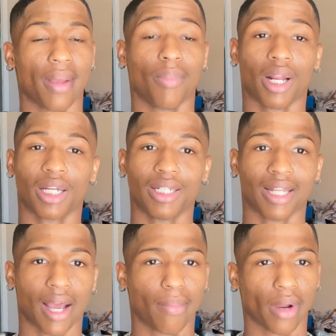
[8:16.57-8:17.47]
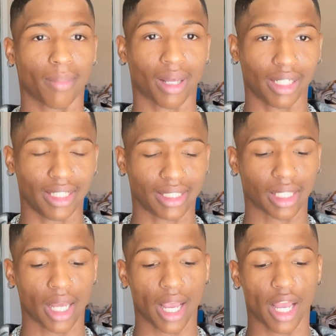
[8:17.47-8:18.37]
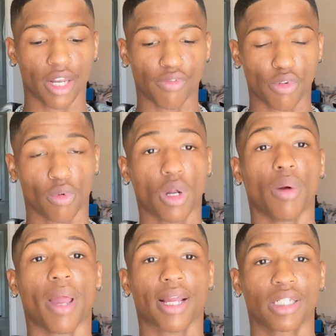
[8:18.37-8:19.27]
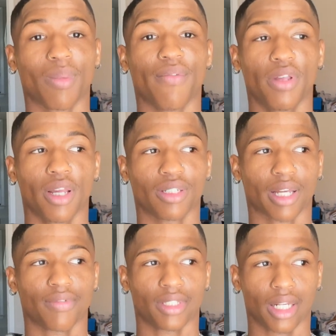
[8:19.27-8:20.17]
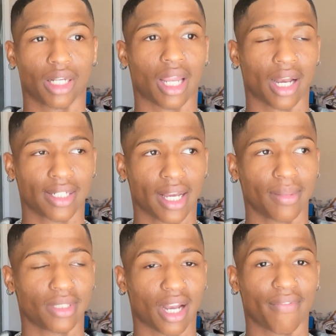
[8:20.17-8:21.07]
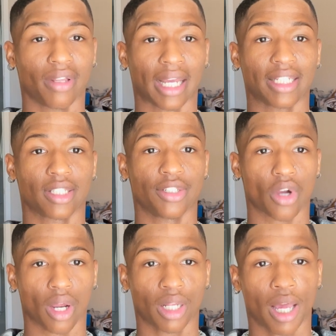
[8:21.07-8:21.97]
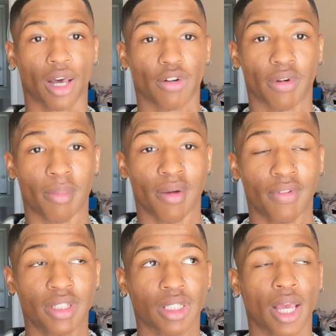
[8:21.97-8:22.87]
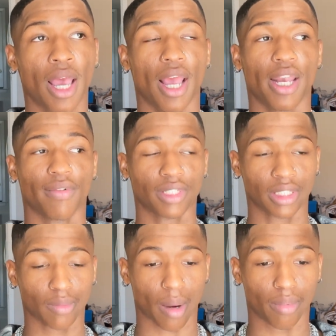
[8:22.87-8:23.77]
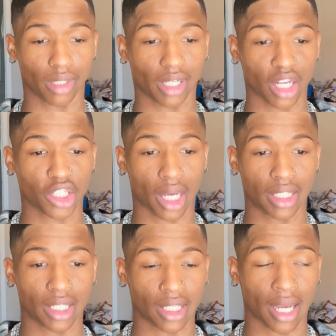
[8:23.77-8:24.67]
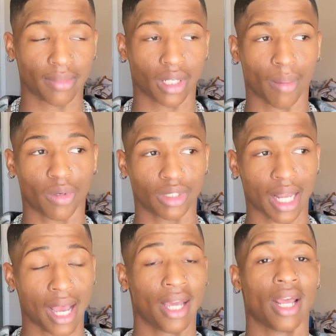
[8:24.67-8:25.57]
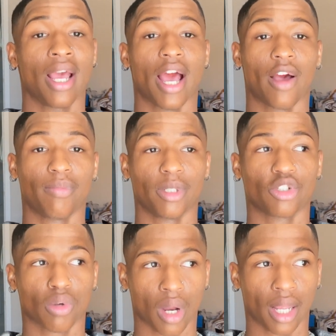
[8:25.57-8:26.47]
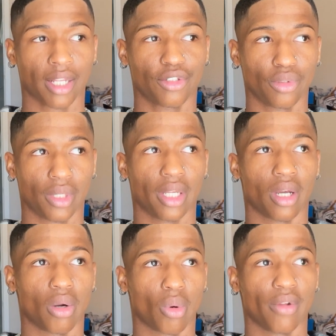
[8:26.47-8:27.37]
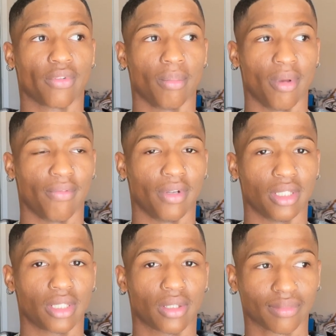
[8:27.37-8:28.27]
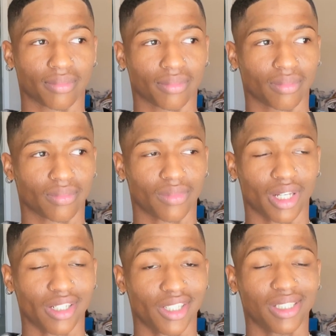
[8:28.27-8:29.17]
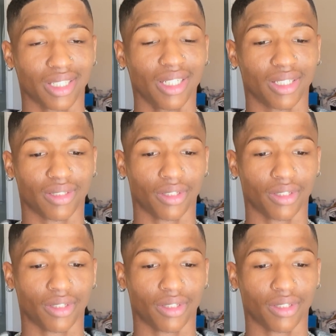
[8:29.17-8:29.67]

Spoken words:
But I could not break my lease. And if you go back into my videos, I've said a lot of times that I feel like it's a dark cloud over Memphis. And ever since my brother got shot 10 times and almost died, I've been trying to get away from Memphis. That's just it.